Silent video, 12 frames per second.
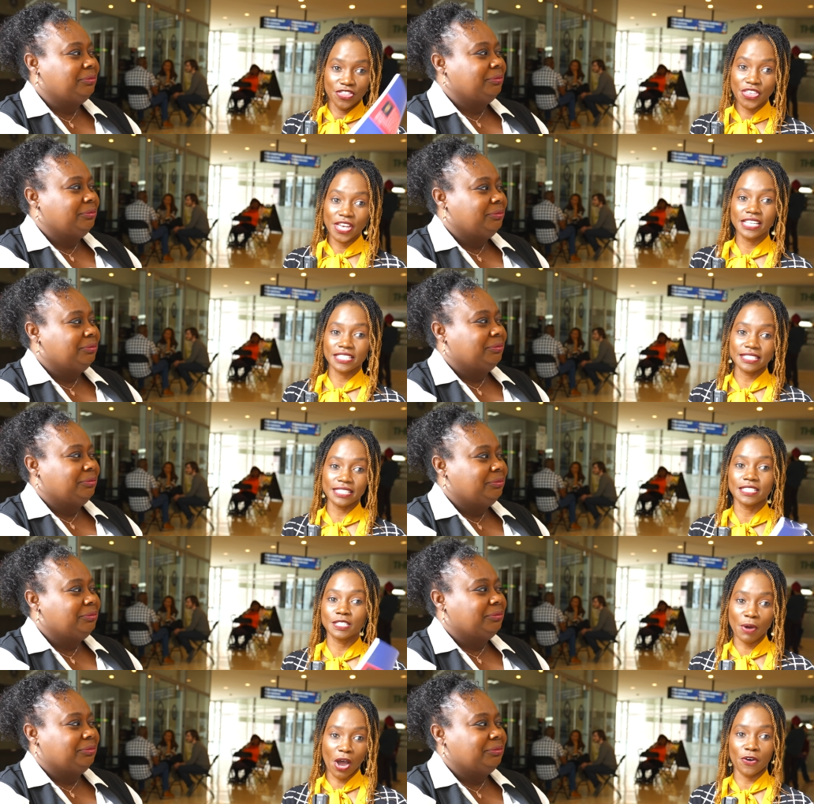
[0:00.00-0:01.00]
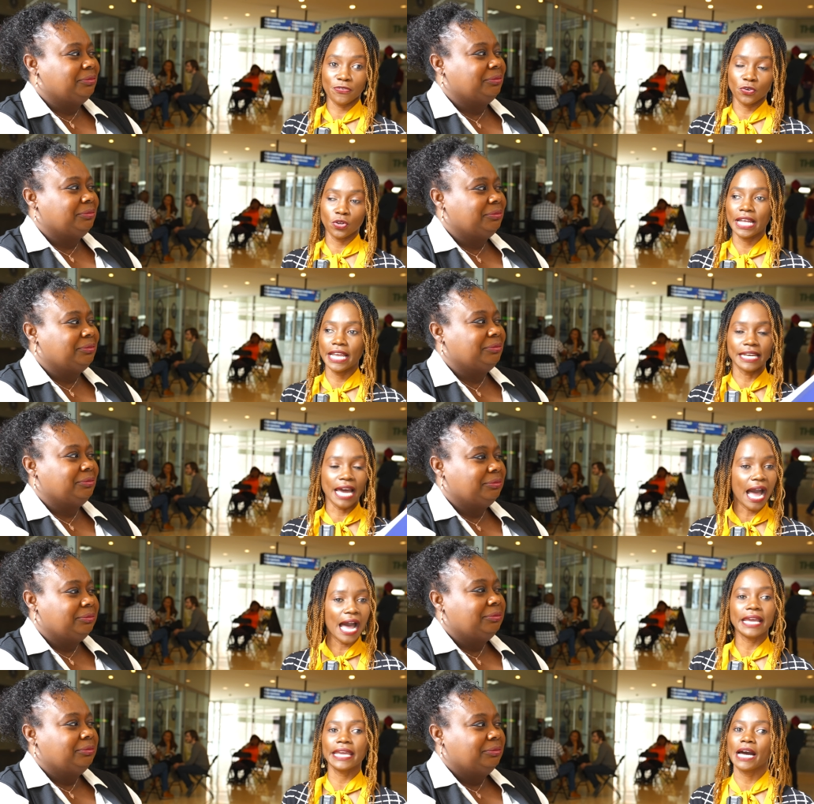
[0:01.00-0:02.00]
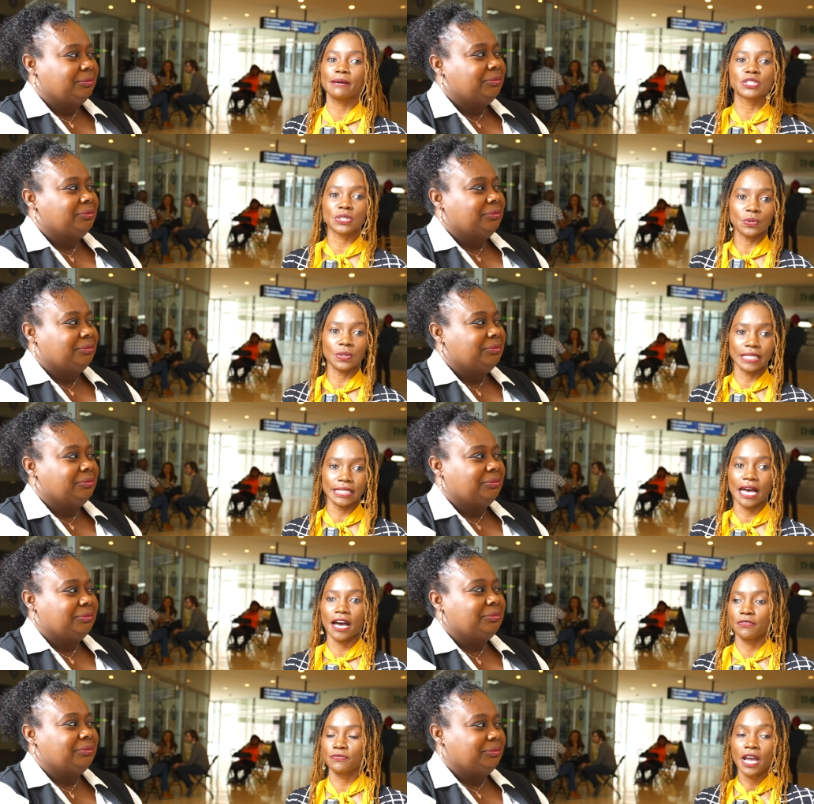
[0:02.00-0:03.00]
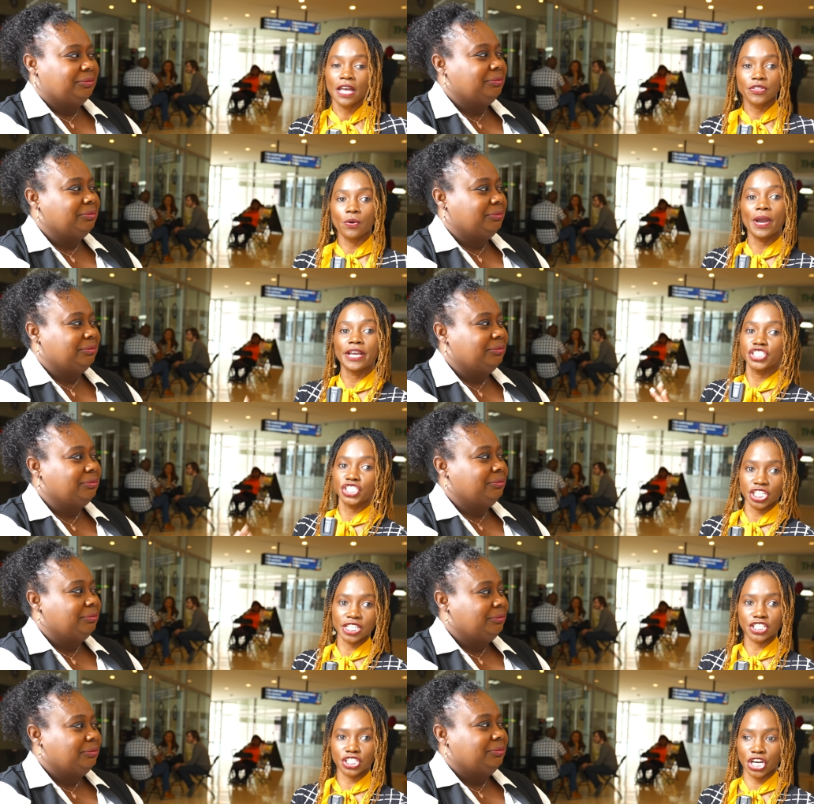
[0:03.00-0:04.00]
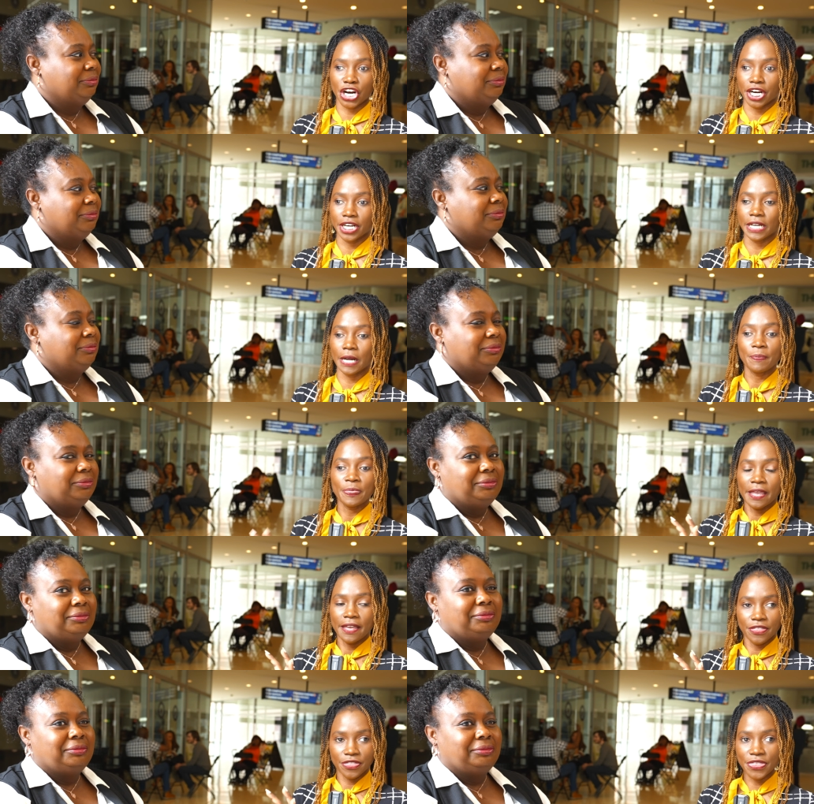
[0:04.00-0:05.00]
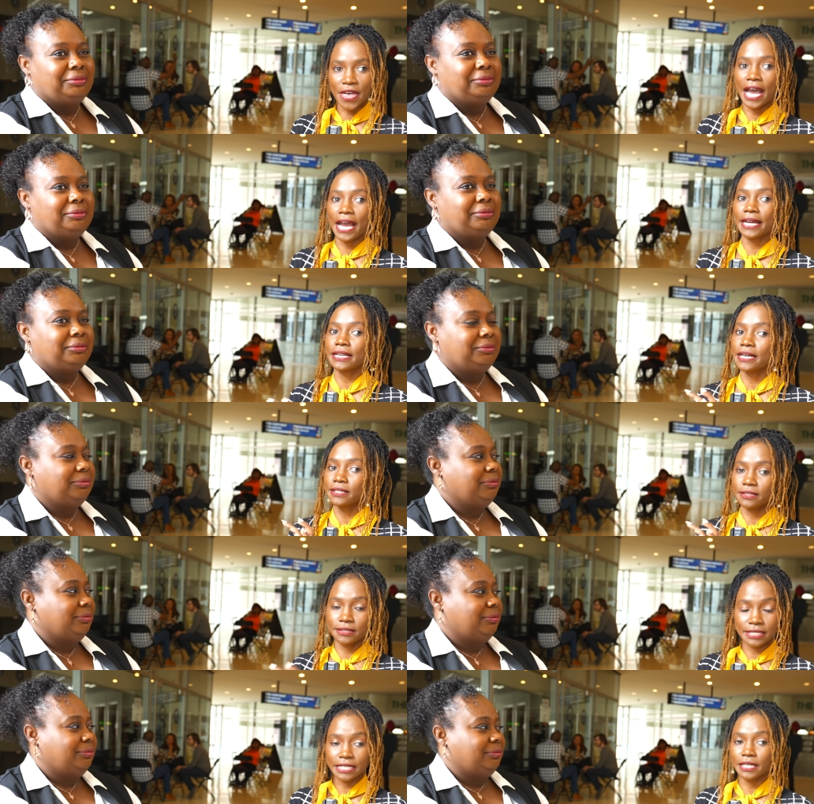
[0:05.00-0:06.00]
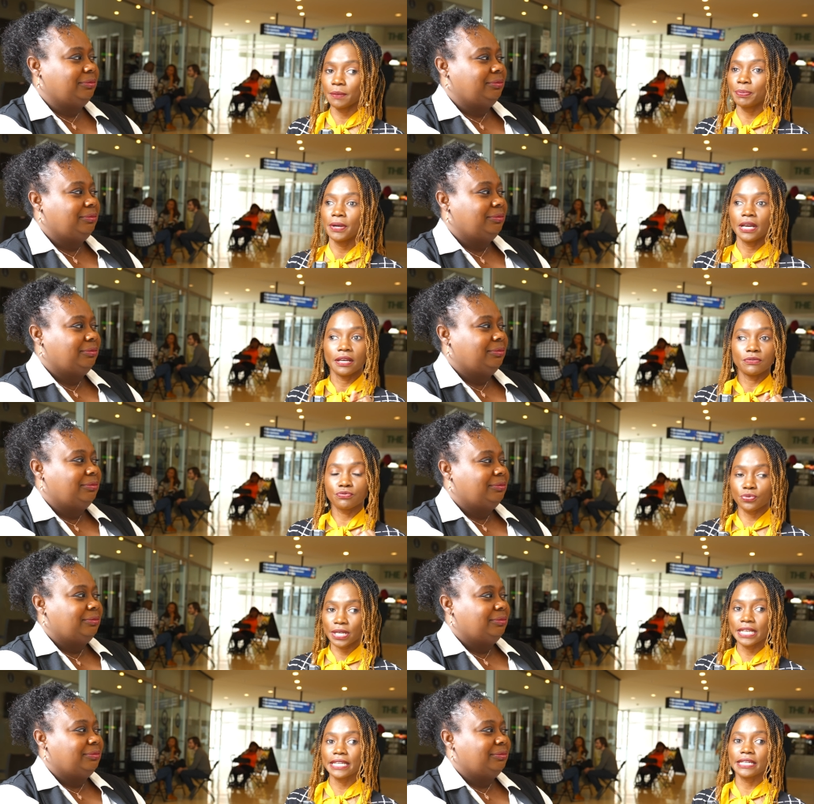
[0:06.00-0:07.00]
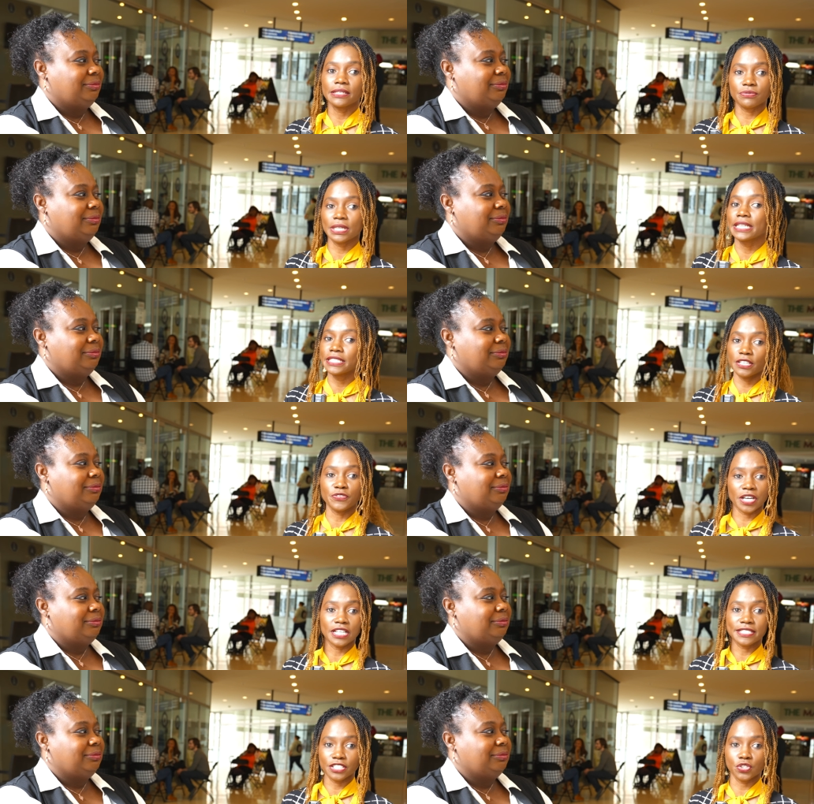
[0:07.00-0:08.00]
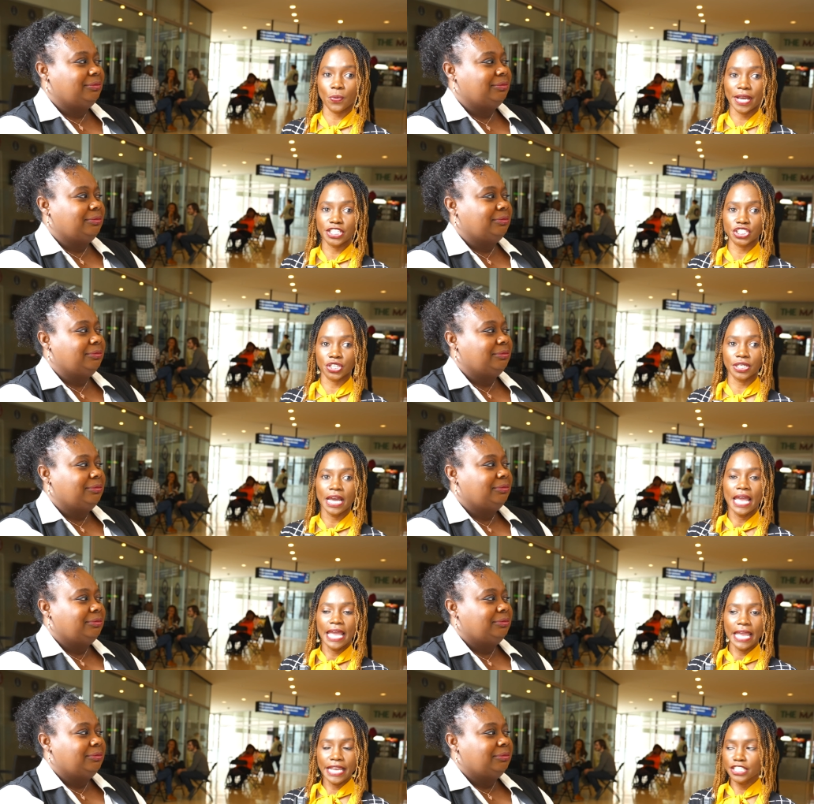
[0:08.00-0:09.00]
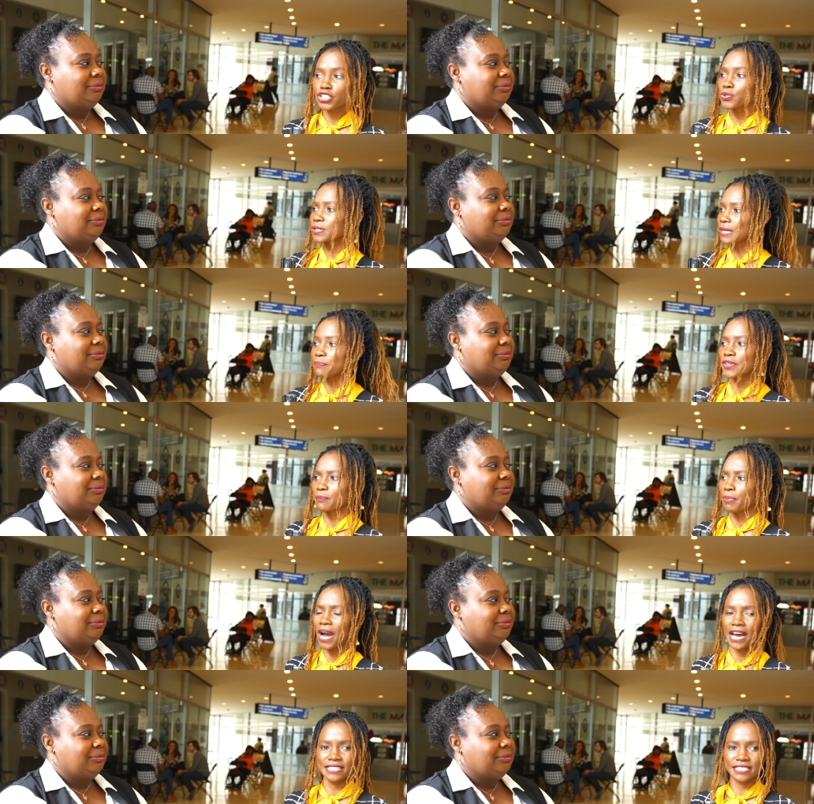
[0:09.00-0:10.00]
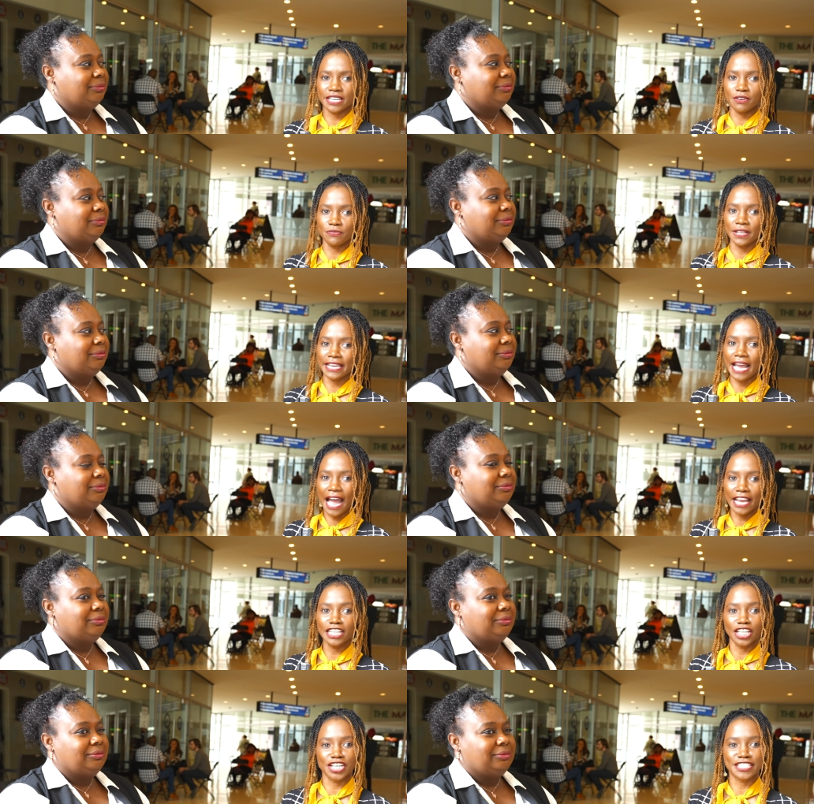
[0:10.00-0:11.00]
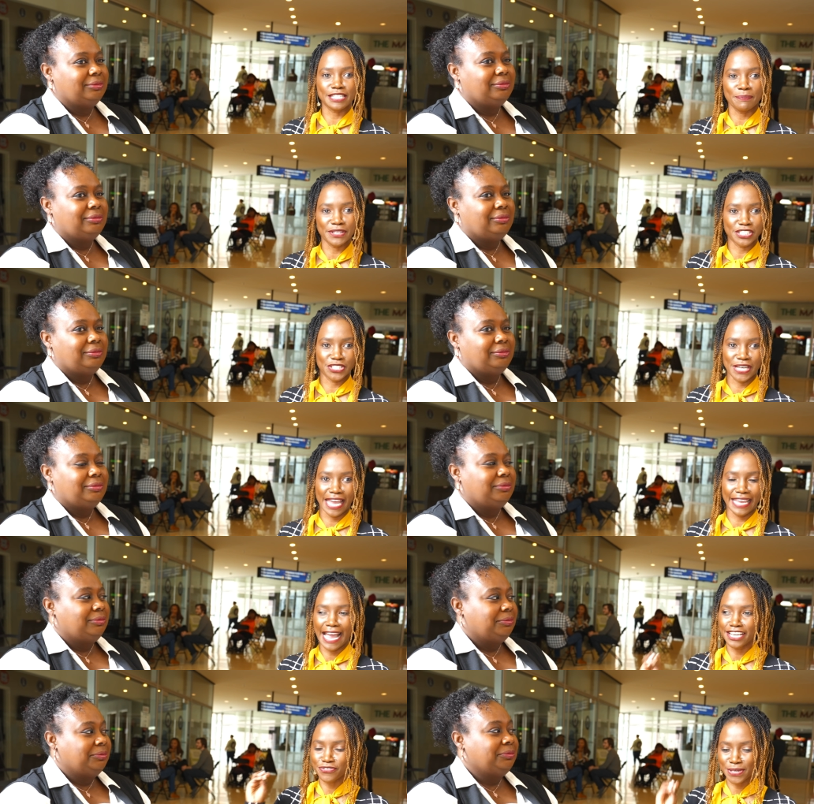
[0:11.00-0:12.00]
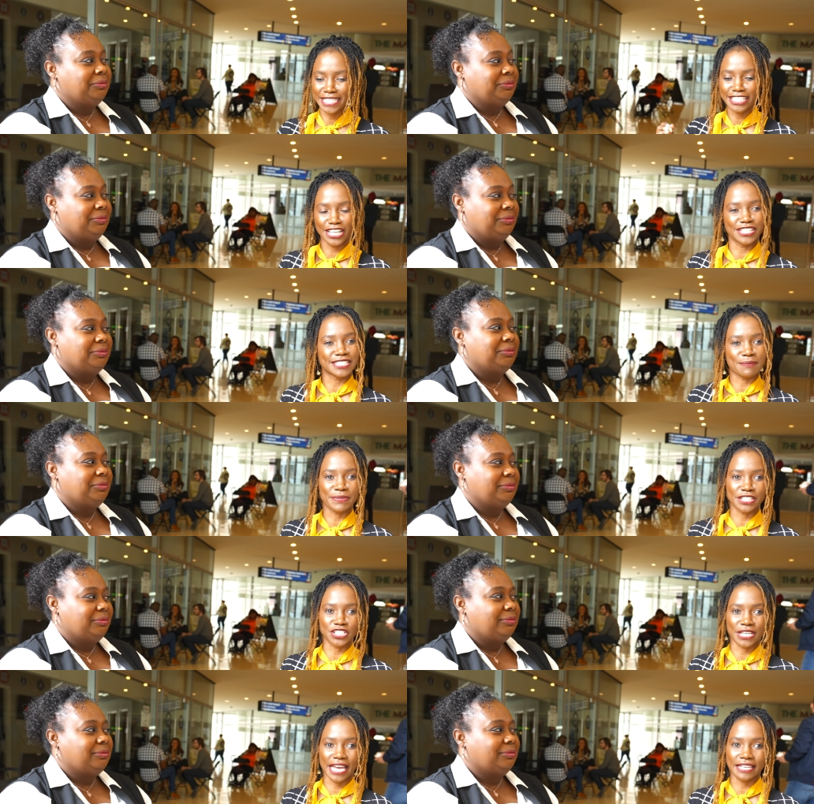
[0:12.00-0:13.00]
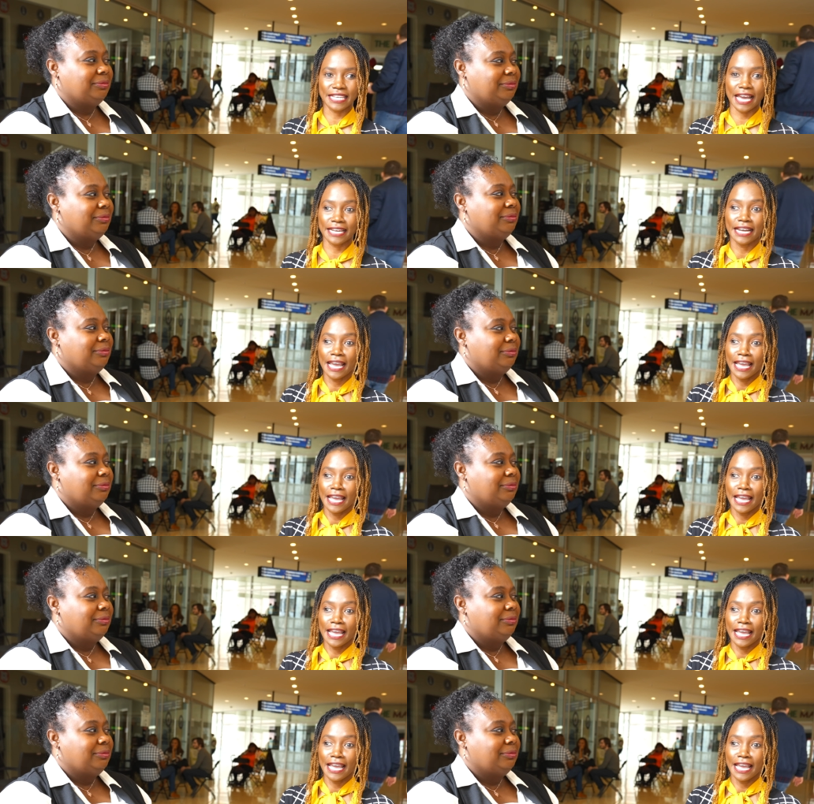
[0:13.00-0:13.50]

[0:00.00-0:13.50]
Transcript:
Speaker 1: this is powerful, and I absolutely love the way she's turned that deep, really, really difficult situation into something positive. Like I learned something today. I really learned something today, that